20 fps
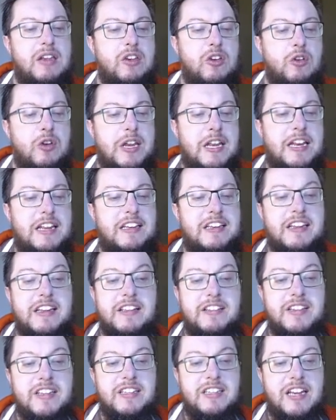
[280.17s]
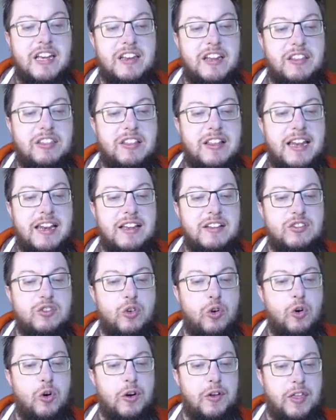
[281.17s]
You need a DC 10 athletics,
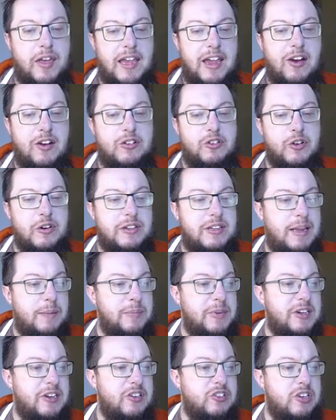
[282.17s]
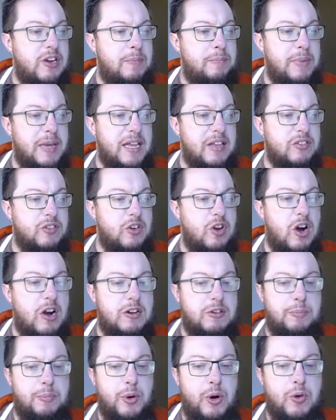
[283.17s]
or the character attempting to jump is
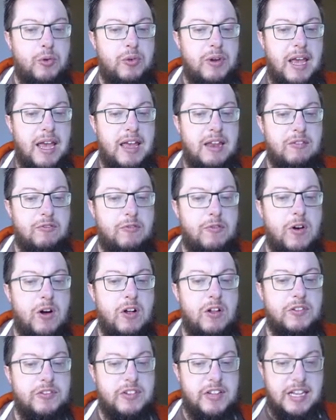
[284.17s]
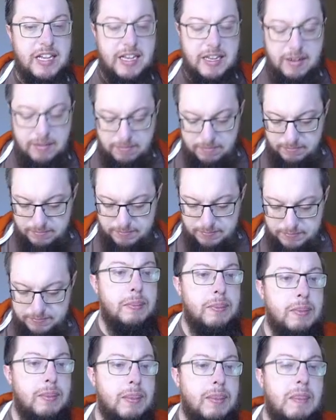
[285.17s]
knocked prone and falls in.
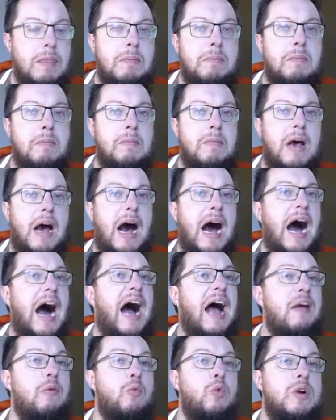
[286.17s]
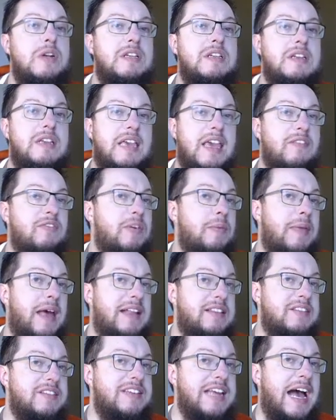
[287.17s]
I wouldn't give them
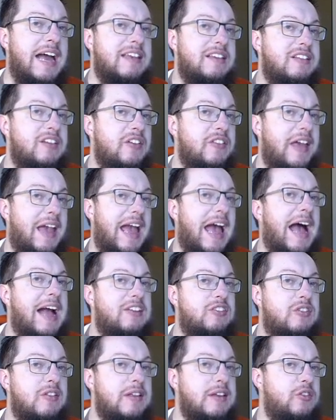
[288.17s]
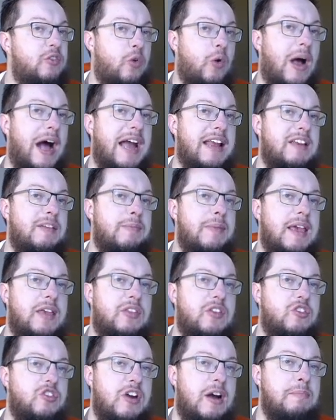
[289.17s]
that stat until they actually try to make
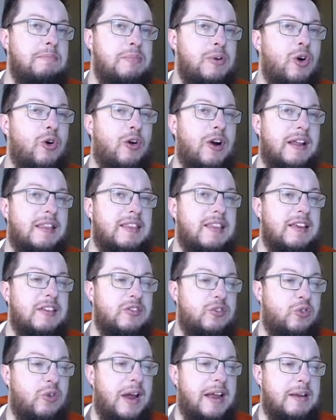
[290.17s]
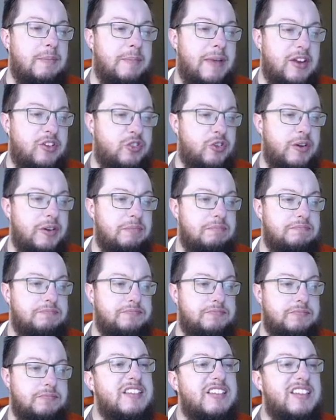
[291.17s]
the jump, or at least try to measure it.
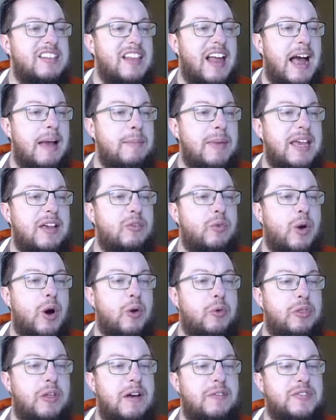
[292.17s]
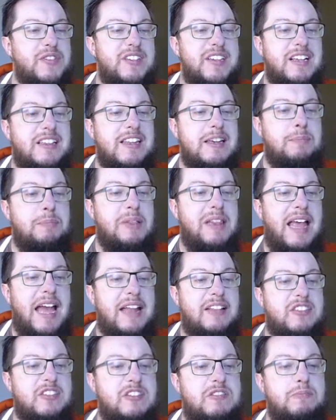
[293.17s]
Slimy growth of sickly
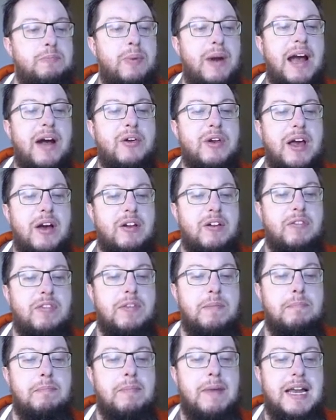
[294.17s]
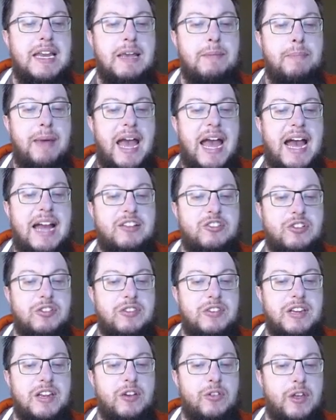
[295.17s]
plants sprout out of the muddy
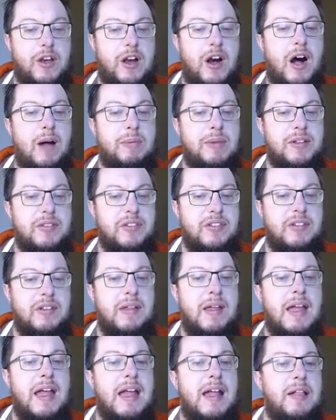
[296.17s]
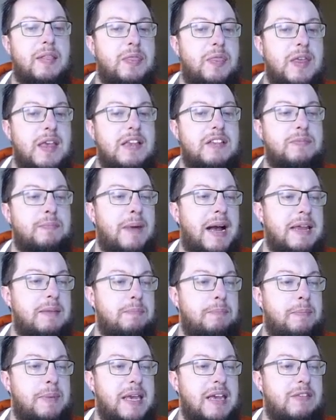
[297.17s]
patches near the goblins. These
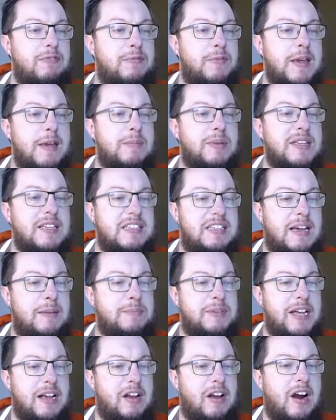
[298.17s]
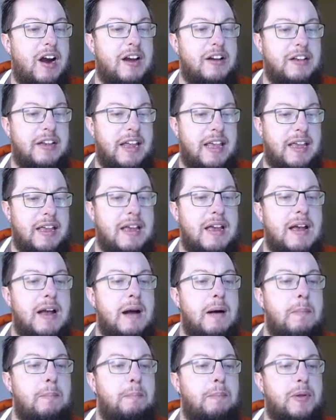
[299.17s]
might be a feeble attempt at gardening,
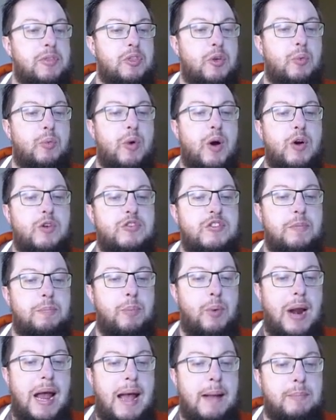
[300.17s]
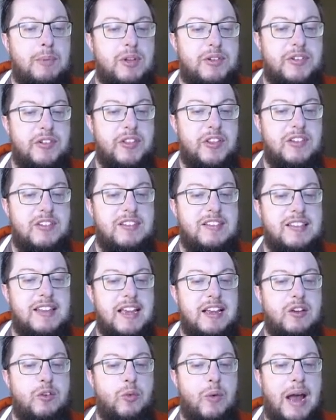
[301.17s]
but the rows of brambles and the
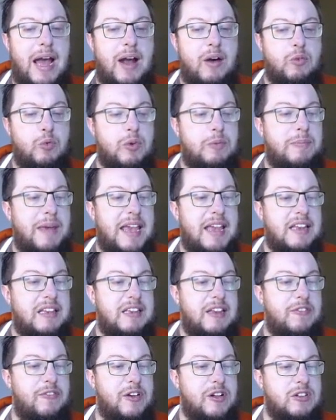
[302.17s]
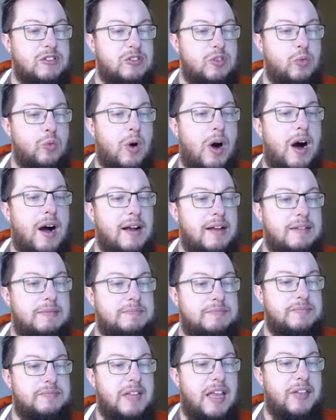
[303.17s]
slick ground would make it difficult to walk.
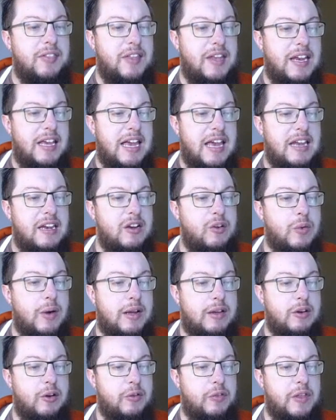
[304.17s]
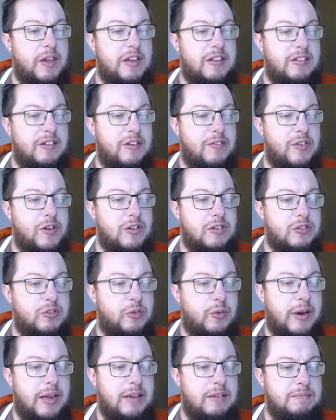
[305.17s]
And then again, a quick note that it's difficult
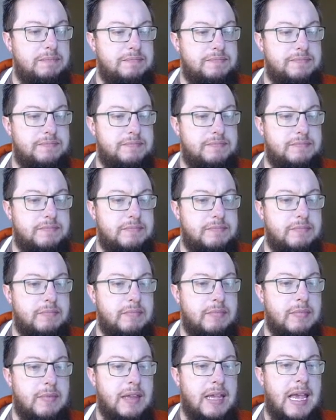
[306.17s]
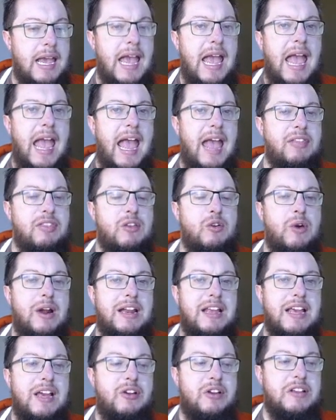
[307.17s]
terrain. And then
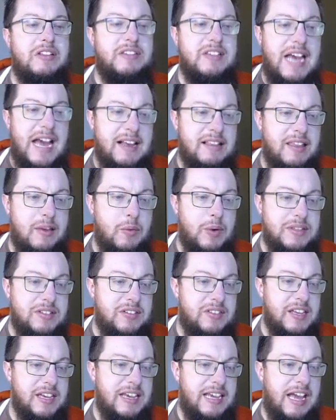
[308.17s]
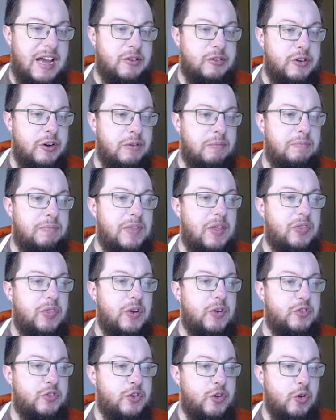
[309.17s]
writing out exactly what's in the encounter, that
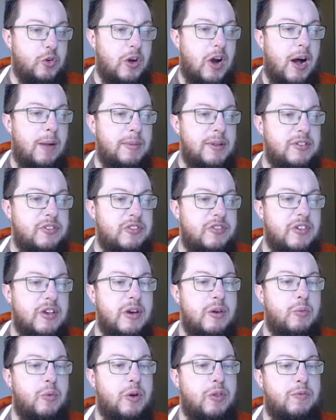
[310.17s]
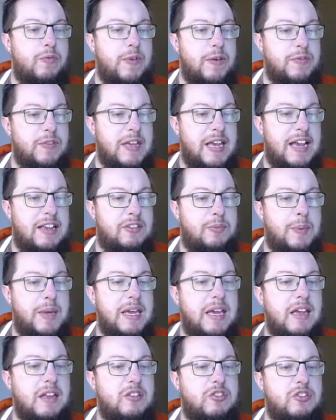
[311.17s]
there's 2 goblins worth 50 XP
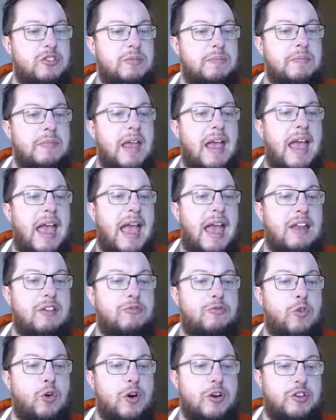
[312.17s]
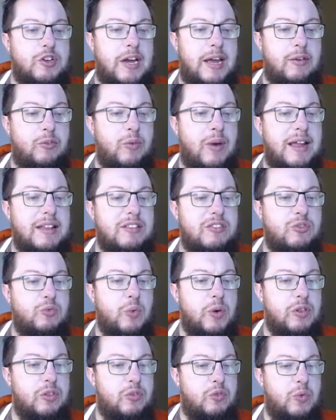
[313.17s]
each, and 4 giant rats
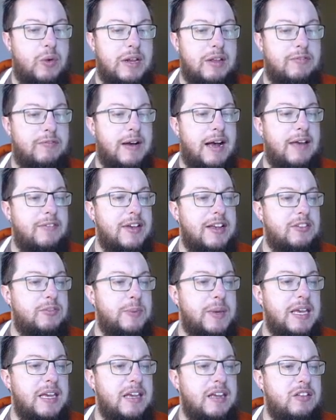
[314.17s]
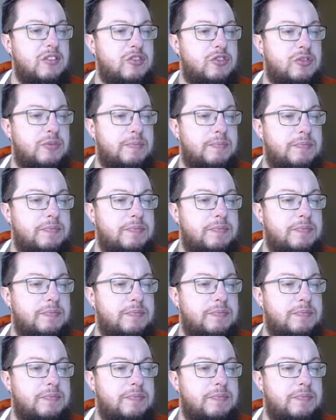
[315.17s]
worth 25 XP each.